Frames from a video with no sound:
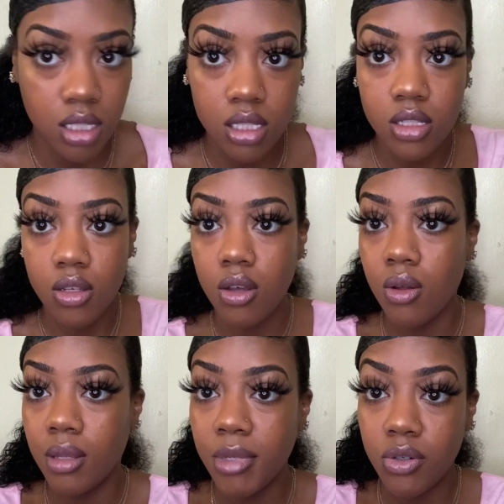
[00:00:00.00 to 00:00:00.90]
So
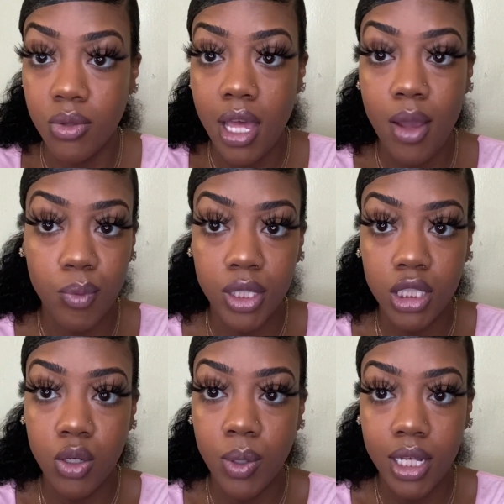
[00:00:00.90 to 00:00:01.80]
let me do that really
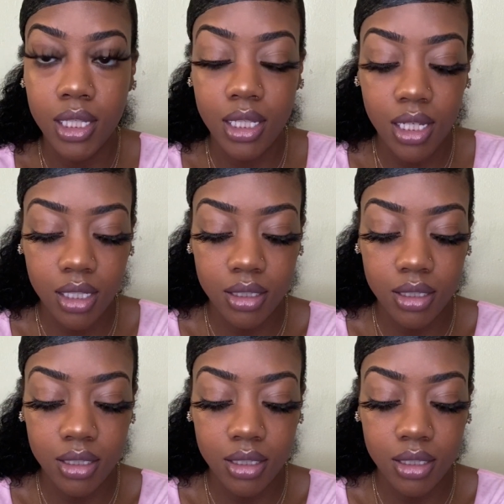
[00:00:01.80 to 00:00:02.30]
quickly.